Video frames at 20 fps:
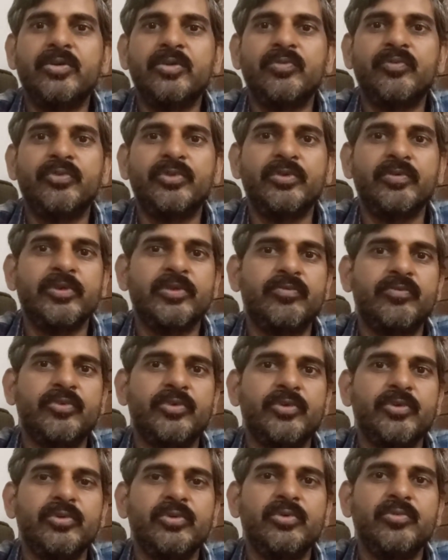to with
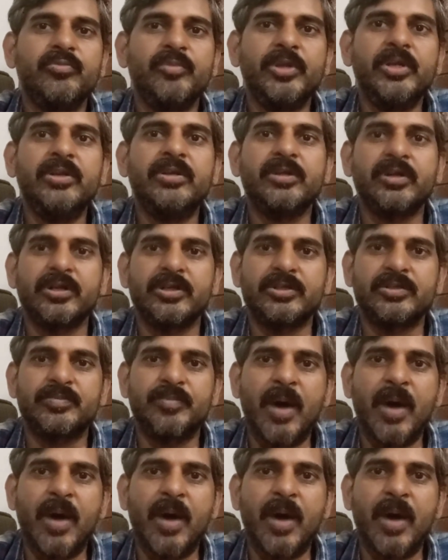few meters,